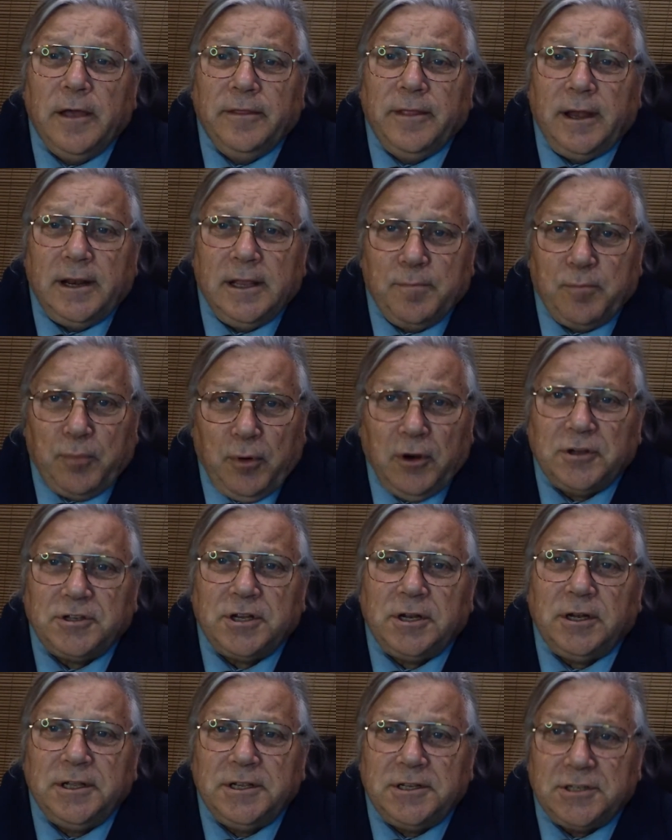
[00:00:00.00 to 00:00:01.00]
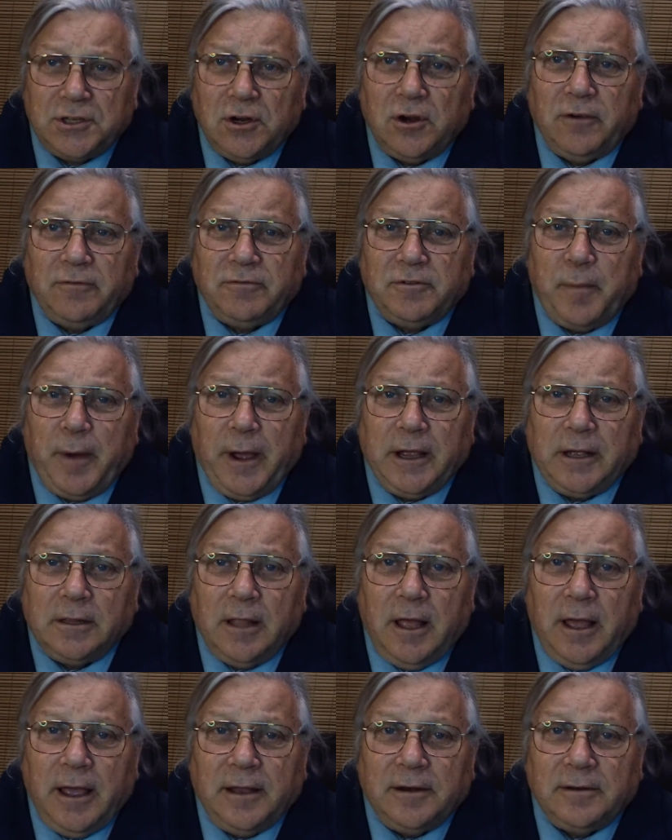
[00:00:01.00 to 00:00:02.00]
that he personally served my
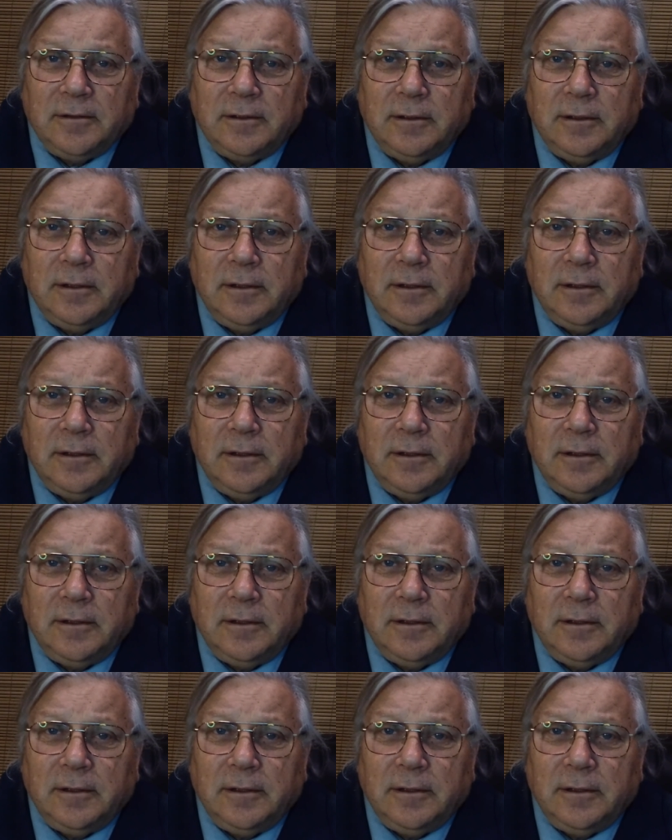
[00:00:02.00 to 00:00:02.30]
client.